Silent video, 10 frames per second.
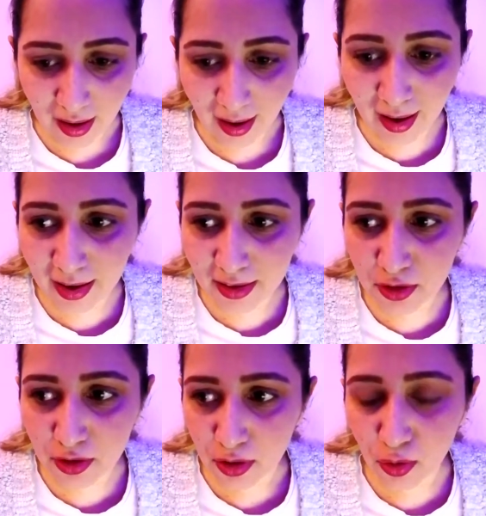
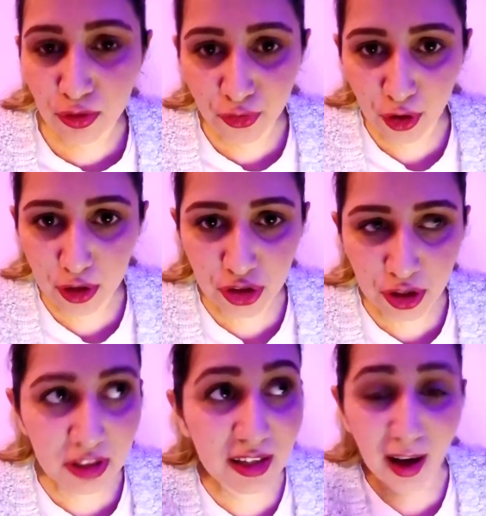And unfortunately,